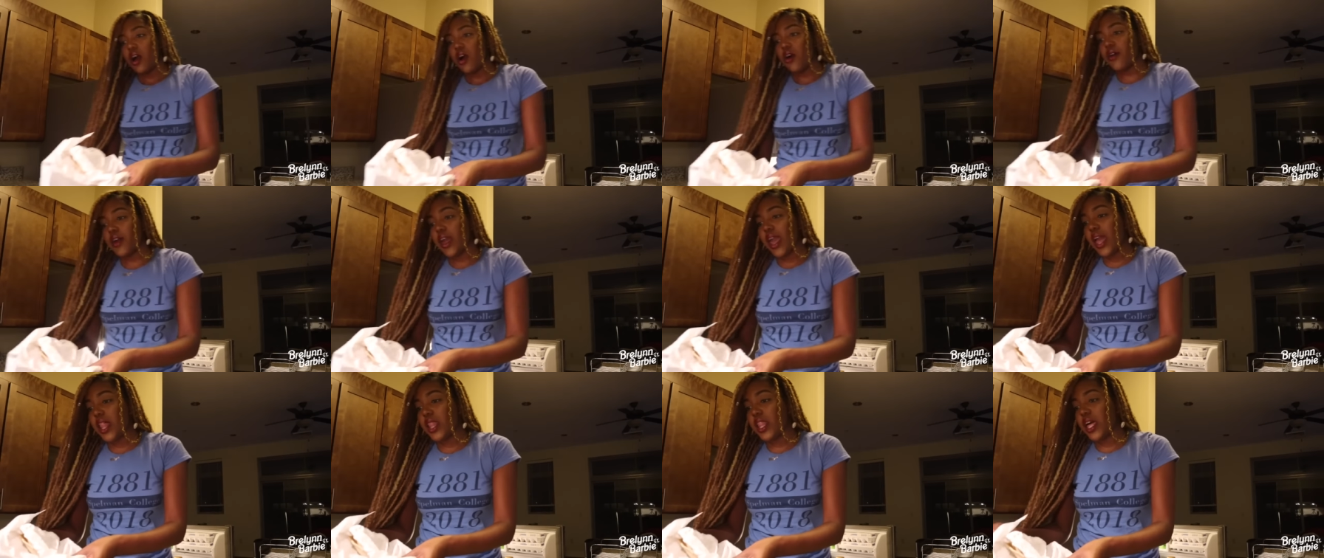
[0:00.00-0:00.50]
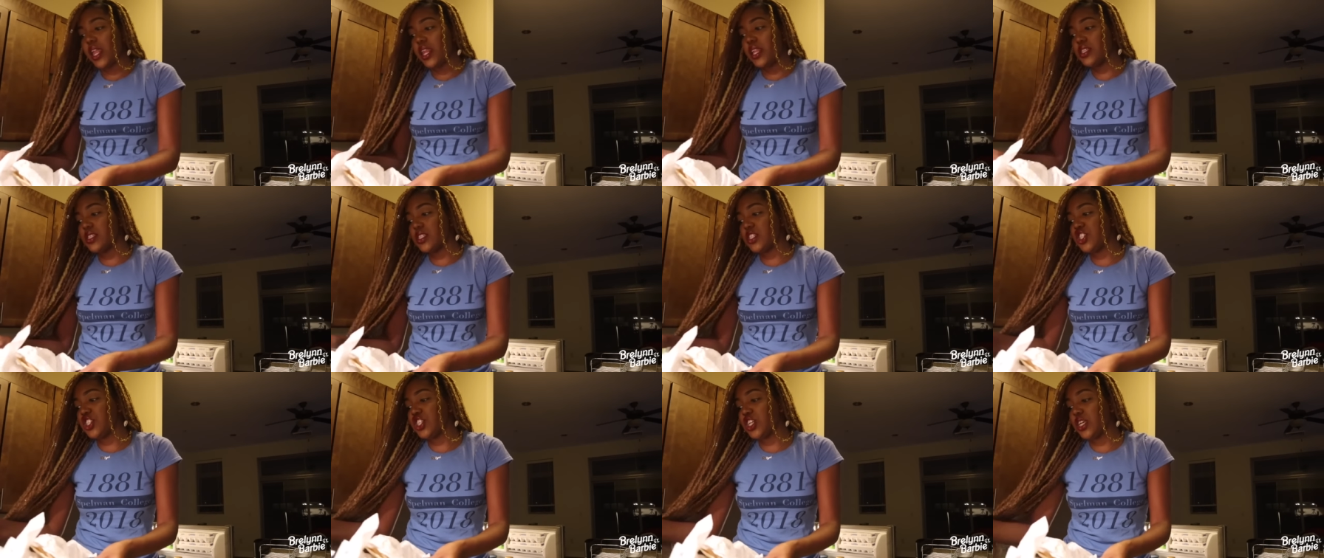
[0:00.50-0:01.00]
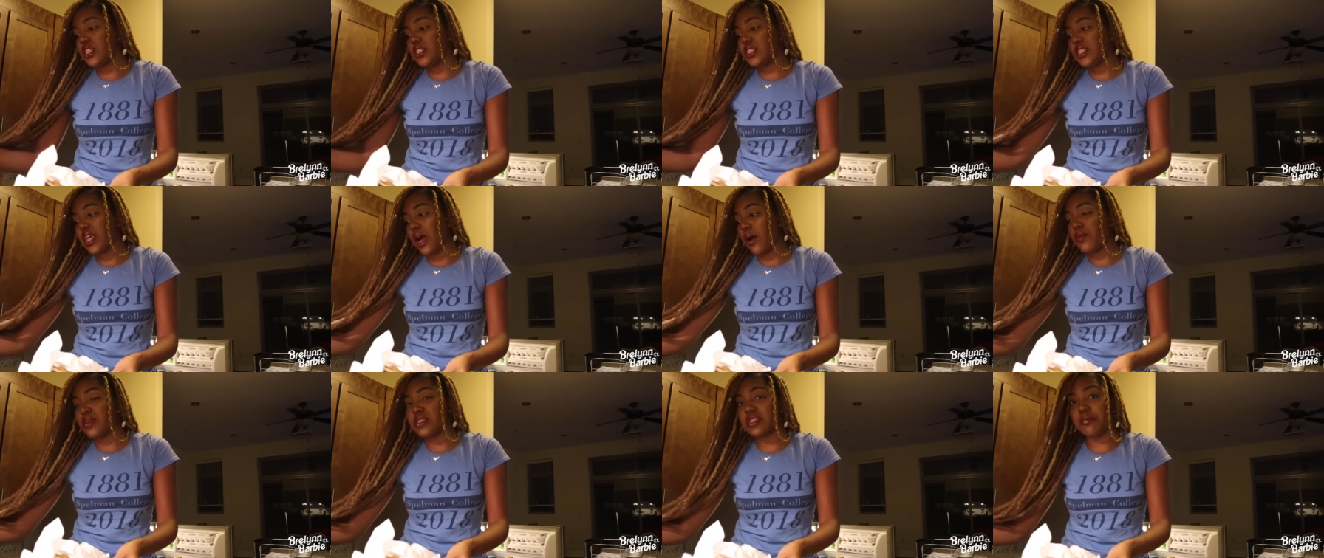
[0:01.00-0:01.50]
Okay, ladies and gents,
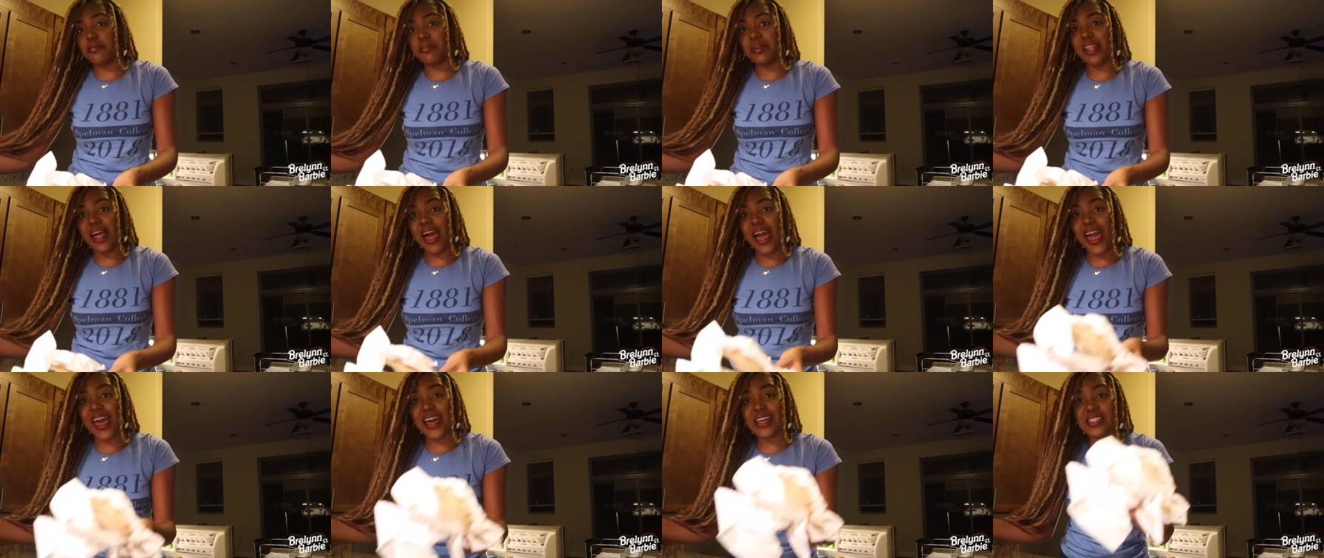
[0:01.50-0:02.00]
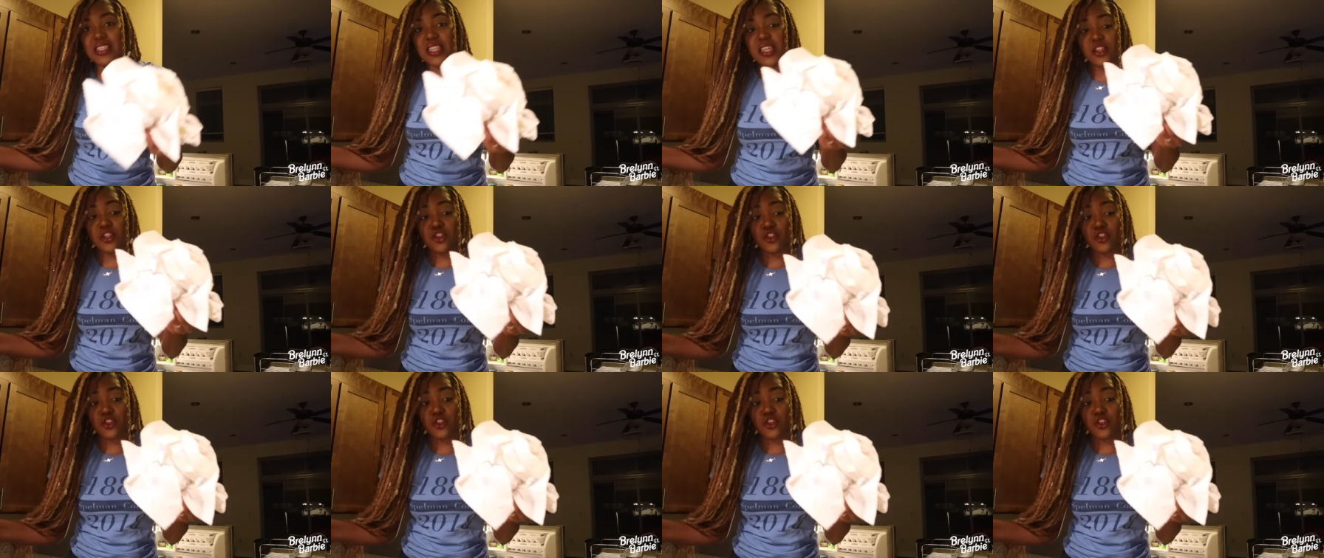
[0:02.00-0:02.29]
that was a blast.